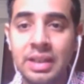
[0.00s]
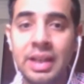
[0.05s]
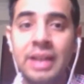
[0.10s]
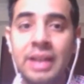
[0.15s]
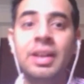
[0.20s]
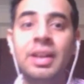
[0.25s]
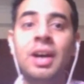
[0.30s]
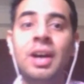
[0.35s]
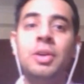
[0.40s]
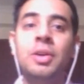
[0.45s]

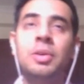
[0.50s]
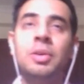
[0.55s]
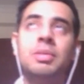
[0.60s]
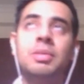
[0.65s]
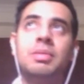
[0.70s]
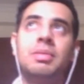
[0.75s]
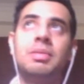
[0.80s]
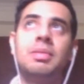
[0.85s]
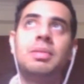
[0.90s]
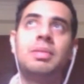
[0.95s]
And
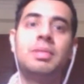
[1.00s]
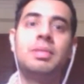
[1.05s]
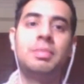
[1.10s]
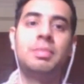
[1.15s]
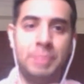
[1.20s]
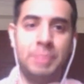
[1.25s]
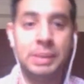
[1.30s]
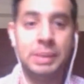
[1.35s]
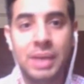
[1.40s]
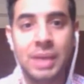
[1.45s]
now
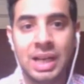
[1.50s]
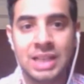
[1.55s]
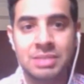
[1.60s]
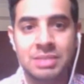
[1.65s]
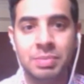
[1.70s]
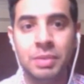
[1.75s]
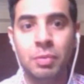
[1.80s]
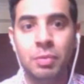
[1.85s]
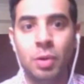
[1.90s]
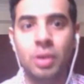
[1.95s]
people
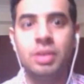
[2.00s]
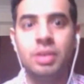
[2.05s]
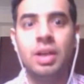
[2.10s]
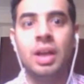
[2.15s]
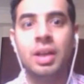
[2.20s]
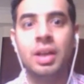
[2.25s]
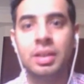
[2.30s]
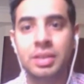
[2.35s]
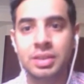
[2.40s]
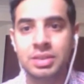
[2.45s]
ask me, what
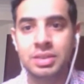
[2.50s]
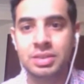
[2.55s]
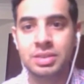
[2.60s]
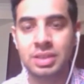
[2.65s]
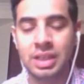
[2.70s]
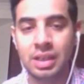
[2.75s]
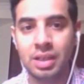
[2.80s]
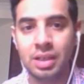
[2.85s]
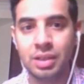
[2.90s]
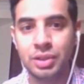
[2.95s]
another
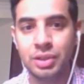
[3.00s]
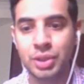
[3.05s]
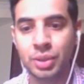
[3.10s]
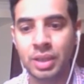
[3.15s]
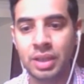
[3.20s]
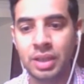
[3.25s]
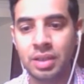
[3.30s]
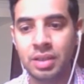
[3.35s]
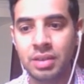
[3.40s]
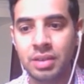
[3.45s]
skill should
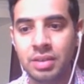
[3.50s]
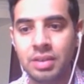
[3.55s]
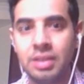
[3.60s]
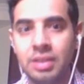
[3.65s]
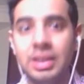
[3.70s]
I learn?